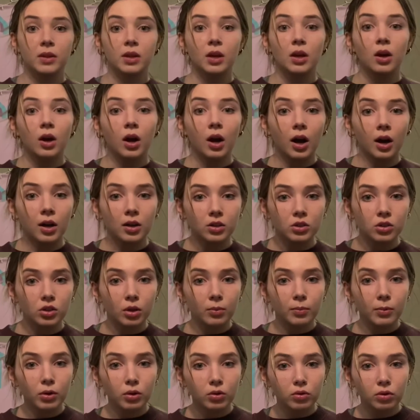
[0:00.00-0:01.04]
autosomal
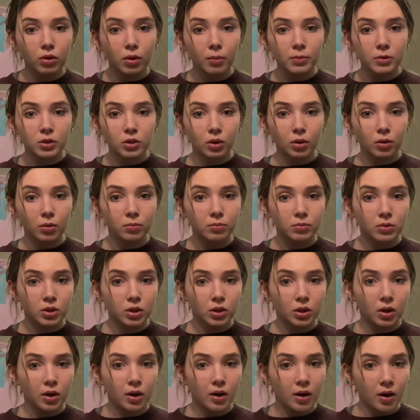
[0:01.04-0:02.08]
chromosomes
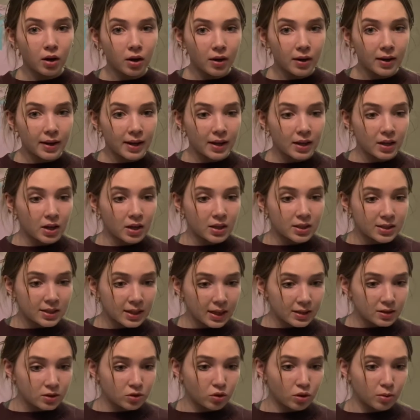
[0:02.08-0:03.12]
and sex
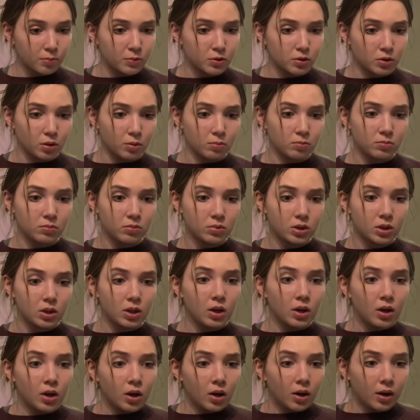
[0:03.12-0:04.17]
chromosomes
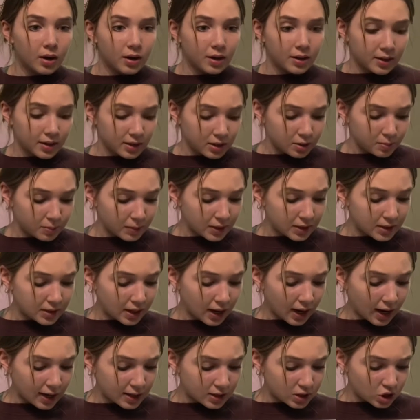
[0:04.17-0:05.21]
are expressed
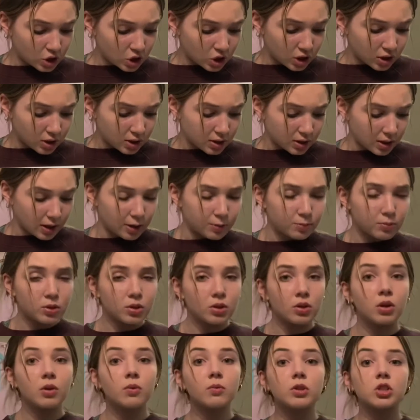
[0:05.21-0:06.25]
as genotypes,
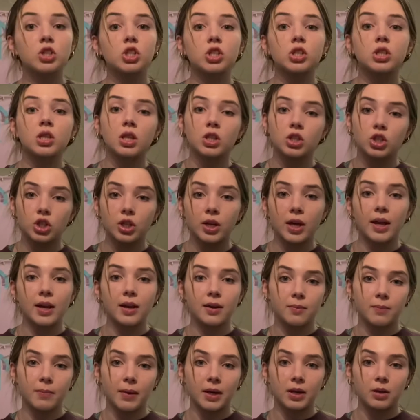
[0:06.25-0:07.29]
which is the genetic
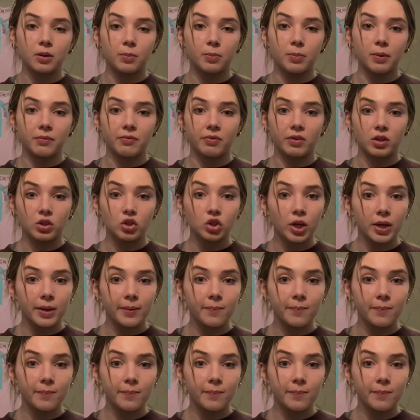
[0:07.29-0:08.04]
makeup of the trait.